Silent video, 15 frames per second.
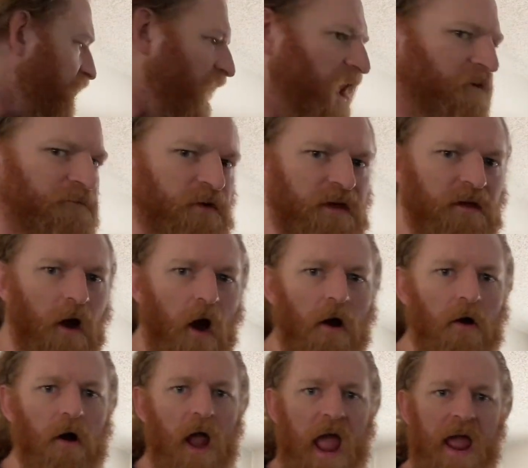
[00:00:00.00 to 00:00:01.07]
if we
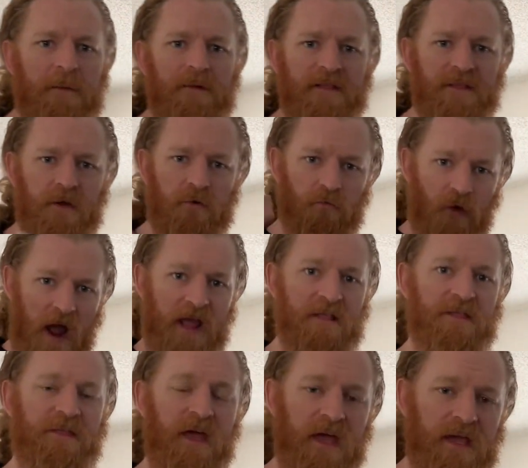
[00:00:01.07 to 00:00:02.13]
are aimed at the
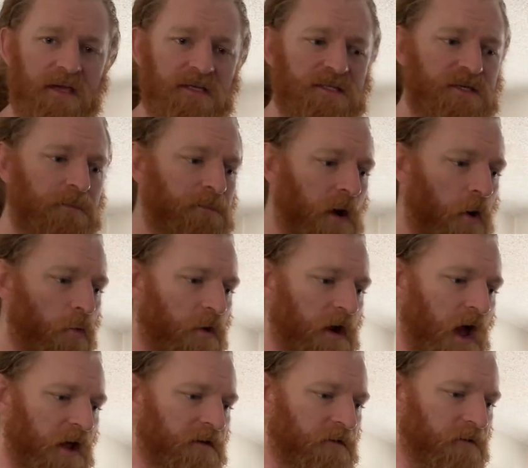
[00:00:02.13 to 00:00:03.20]
right things, but we're
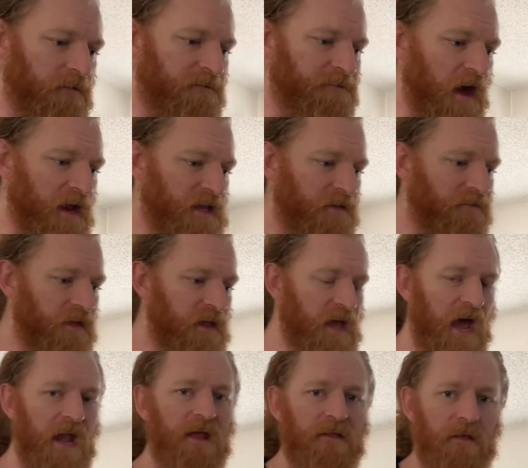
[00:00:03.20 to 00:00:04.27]
not effectively
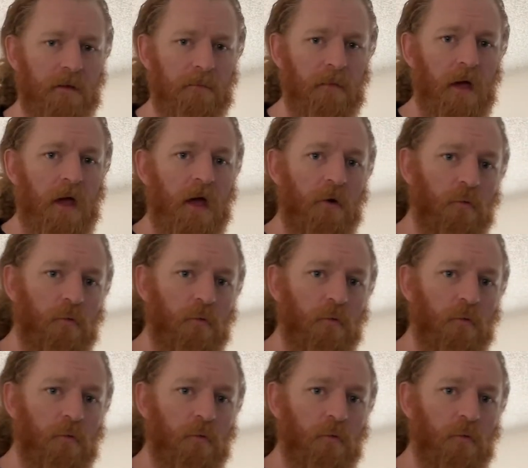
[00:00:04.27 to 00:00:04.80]
getting them,